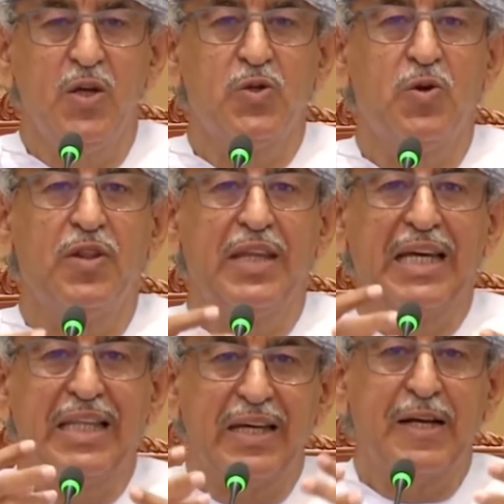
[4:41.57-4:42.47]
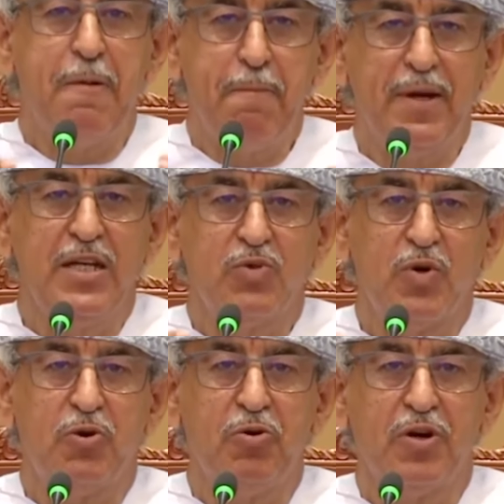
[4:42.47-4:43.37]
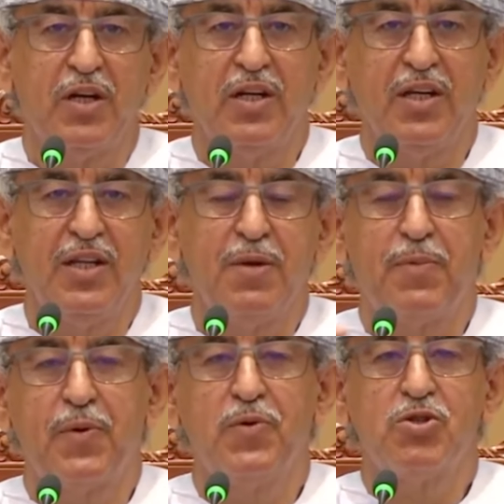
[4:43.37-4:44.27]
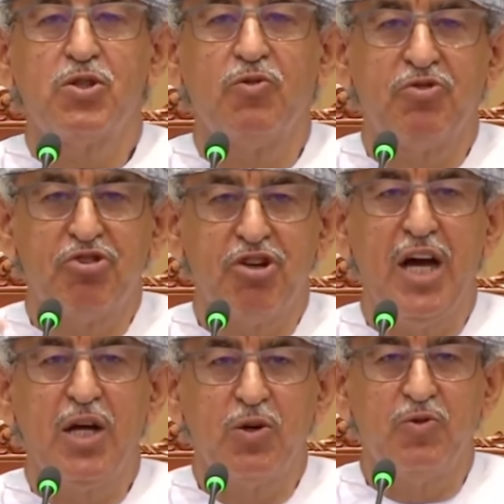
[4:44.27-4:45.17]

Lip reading: So the companies were already in the process of trying